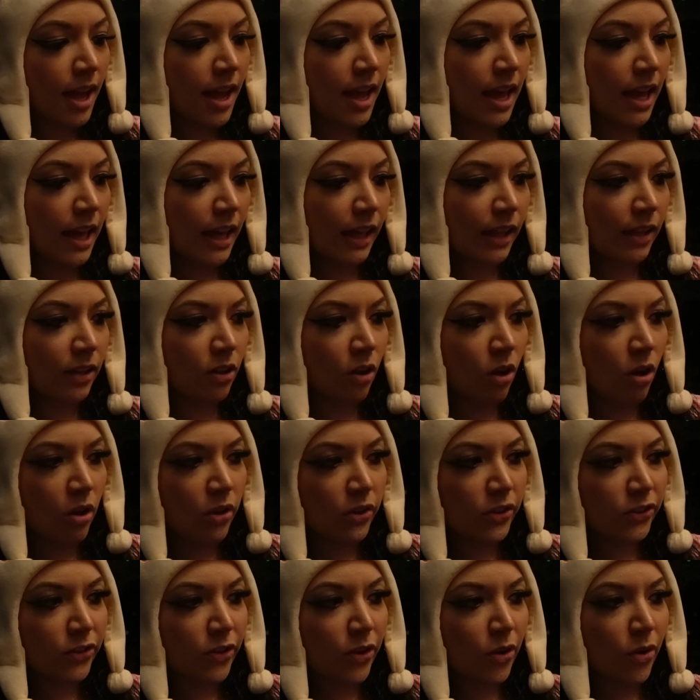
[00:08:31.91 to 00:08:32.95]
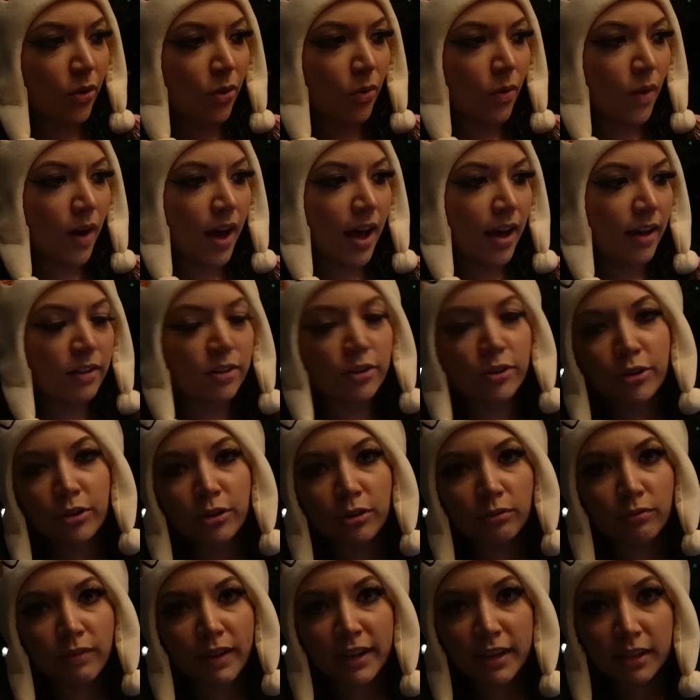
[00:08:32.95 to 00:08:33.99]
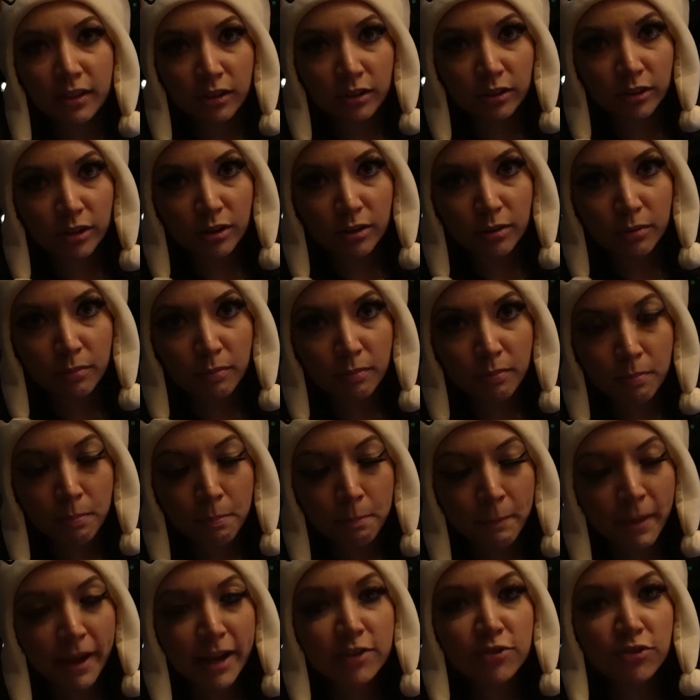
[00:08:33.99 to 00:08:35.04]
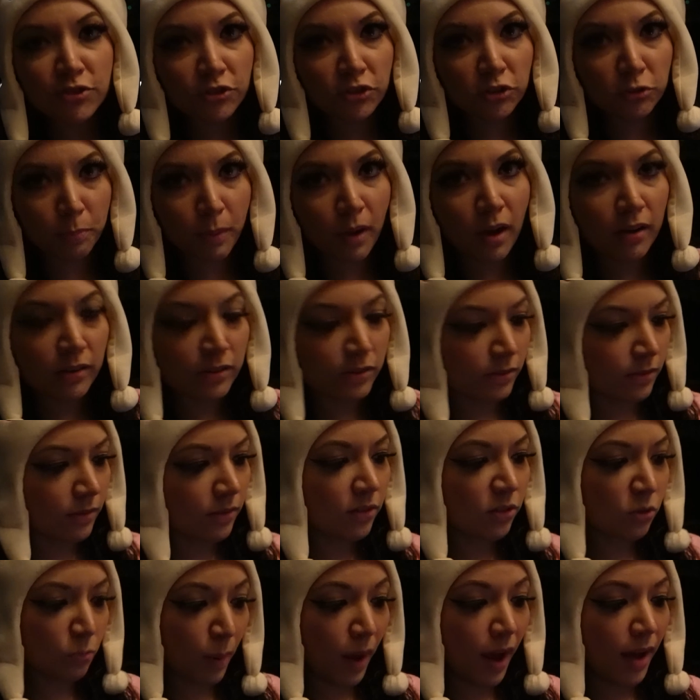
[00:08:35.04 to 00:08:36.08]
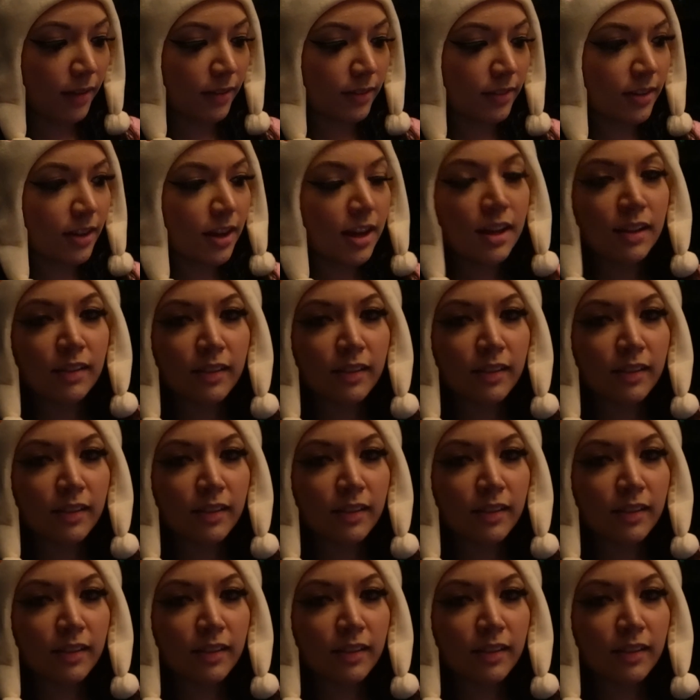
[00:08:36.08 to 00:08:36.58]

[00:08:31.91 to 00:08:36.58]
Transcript: and also at your regular major spawn spots.